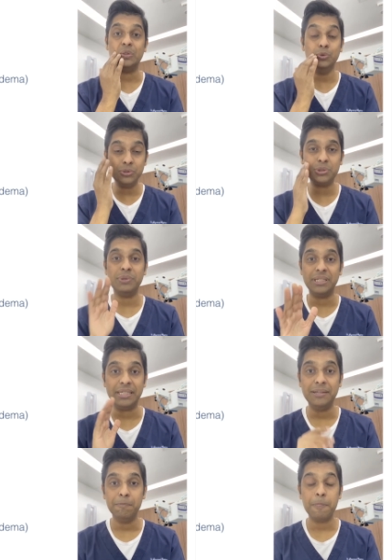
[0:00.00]

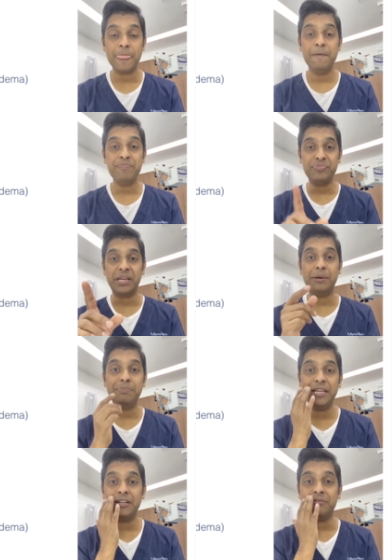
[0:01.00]
usually they
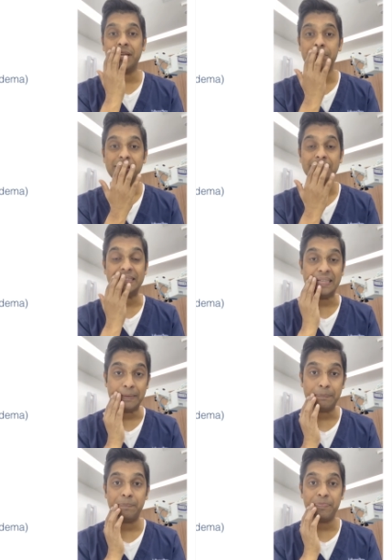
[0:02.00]
complain of numbness in the lip.